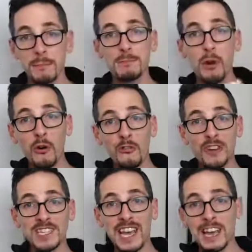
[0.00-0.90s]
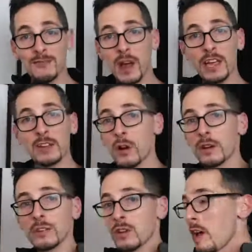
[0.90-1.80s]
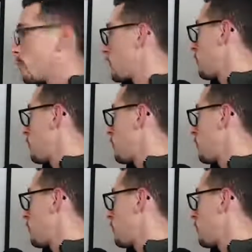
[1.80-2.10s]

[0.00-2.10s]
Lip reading: perfect date, right? You go into the July 4th